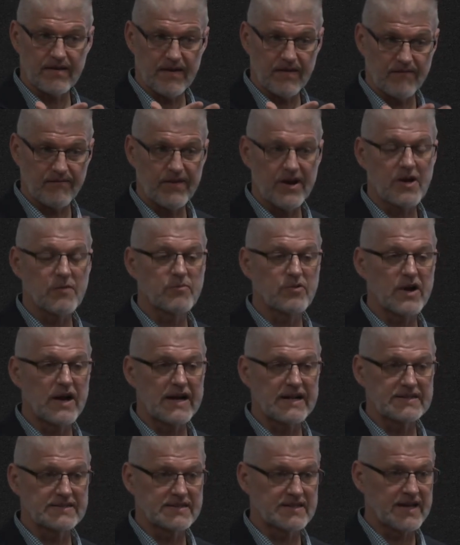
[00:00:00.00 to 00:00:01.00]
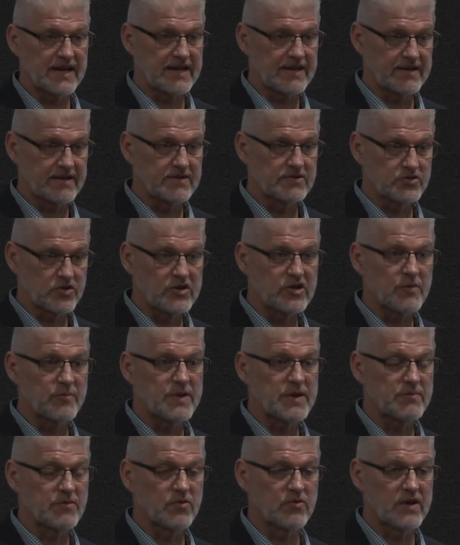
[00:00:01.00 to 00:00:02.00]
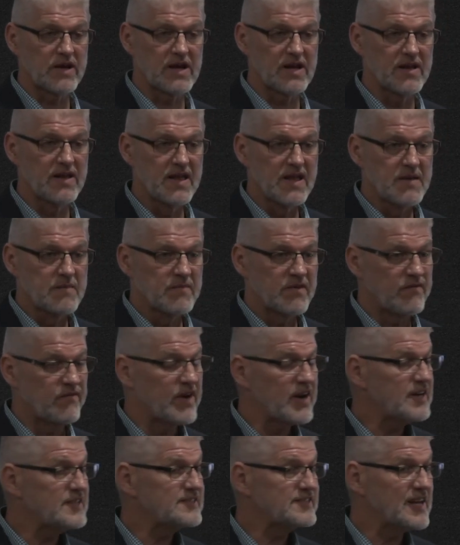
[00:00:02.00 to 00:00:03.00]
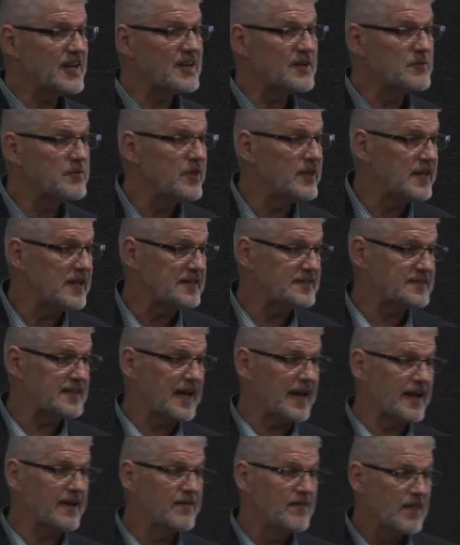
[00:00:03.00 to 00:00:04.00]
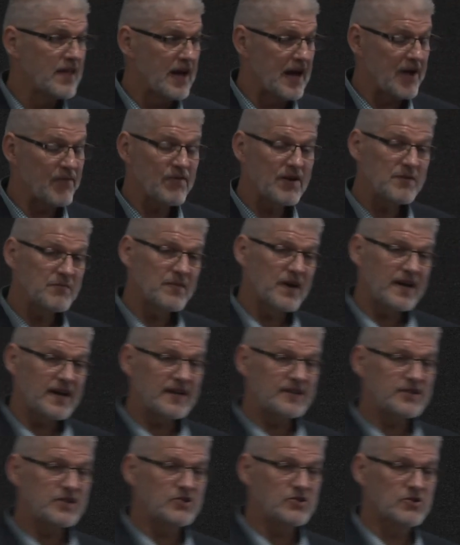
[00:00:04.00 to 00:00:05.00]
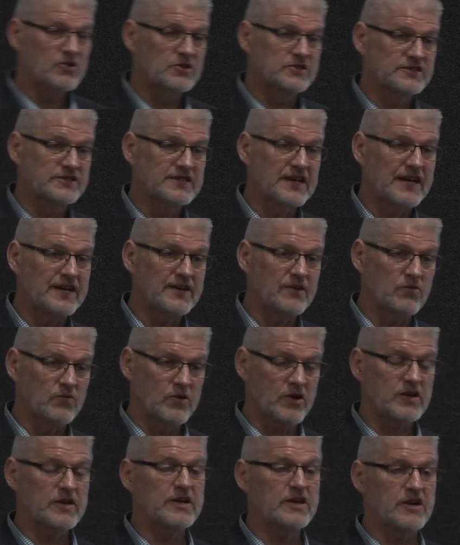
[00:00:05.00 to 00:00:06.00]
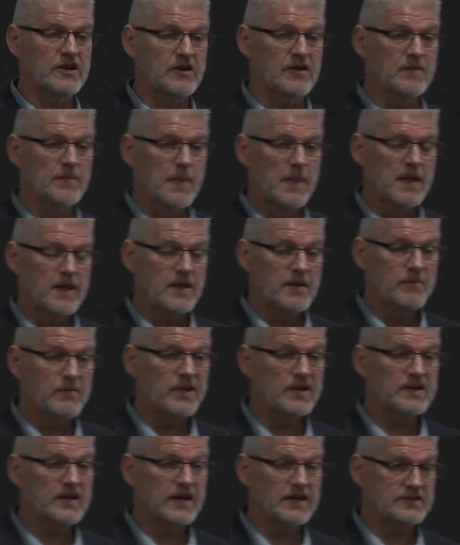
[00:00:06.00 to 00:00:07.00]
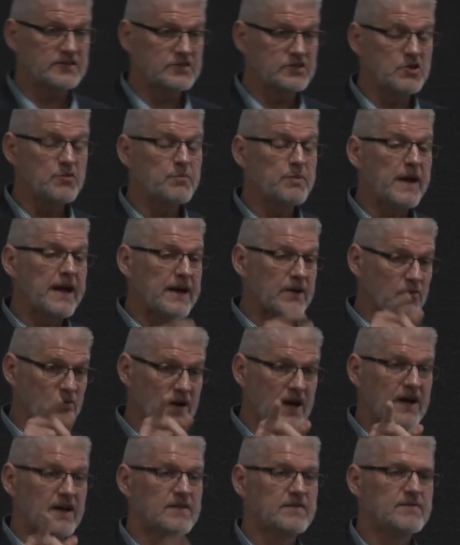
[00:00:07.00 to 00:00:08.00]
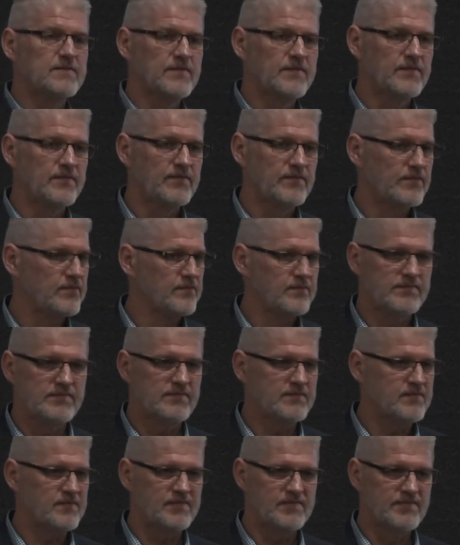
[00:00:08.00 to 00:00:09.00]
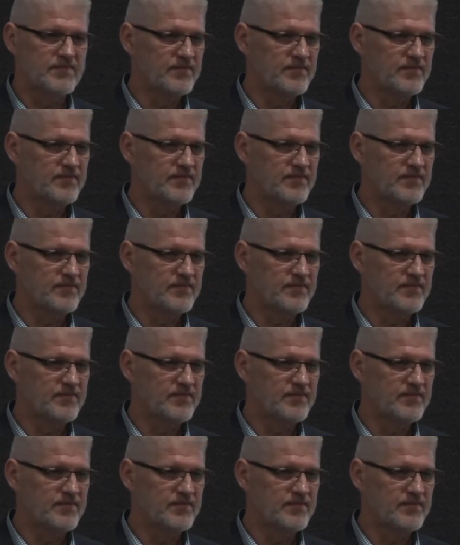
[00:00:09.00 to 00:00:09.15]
a fair price and treat our people well, but very seldom do they say, I want my 18-year-old son to work here because you pay well. Mm-mm.